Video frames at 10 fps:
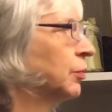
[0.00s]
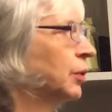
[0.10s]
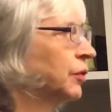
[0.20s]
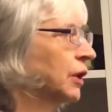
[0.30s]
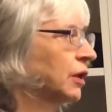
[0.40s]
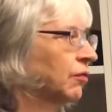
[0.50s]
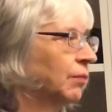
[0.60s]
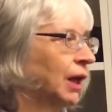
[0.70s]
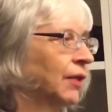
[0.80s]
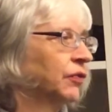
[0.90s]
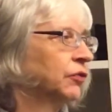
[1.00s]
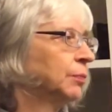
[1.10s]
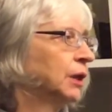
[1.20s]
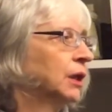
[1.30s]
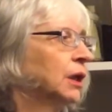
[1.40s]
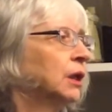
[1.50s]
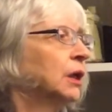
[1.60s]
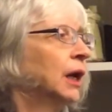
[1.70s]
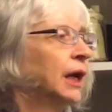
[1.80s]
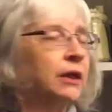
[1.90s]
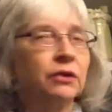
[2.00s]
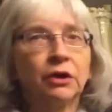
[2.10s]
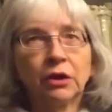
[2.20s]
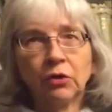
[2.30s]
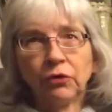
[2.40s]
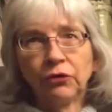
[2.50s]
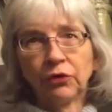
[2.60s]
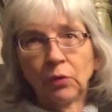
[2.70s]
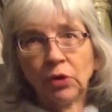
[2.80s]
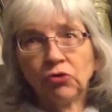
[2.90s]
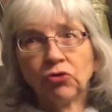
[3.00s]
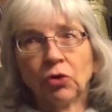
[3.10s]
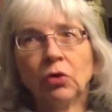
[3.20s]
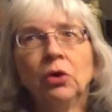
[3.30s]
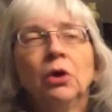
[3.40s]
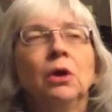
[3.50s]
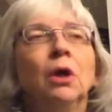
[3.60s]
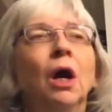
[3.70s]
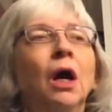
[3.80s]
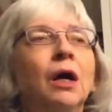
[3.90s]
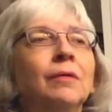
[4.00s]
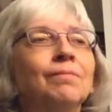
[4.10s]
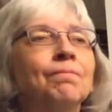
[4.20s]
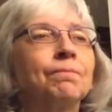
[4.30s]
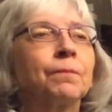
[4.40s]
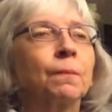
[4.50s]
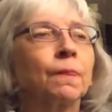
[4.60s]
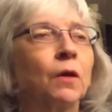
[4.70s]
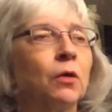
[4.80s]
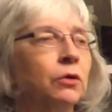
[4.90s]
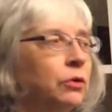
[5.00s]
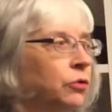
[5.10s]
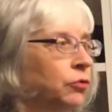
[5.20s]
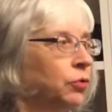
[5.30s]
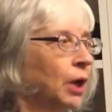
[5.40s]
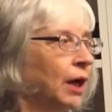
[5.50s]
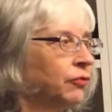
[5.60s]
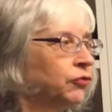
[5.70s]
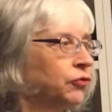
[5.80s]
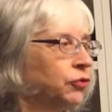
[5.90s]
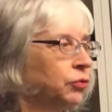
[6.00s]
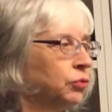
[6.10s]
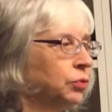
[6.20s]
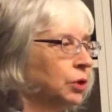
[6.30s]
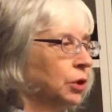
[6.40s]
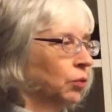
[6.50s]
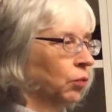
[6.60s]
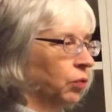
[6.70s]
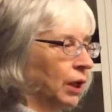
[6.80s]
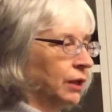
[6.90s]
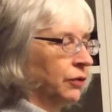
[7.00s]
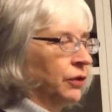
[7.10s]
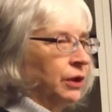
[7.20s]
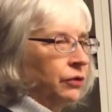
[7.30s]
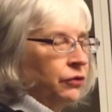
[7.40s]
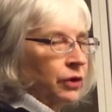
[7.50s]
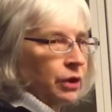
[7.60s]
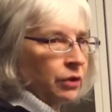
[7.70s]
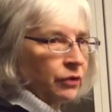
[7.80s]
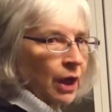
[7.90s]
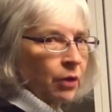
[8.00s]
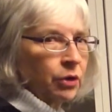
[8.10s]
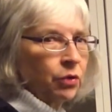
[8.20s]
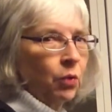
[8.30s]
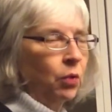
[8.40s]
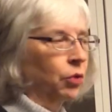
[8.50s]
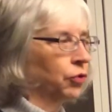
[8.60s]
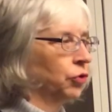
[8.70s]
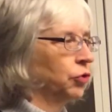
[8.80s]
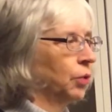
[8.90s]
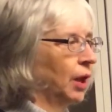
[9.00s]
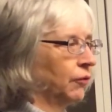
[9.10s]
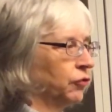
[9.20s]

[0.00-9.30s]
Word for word: we think of math as being analytical, sequential. Um, you have to write things in, down in order. You have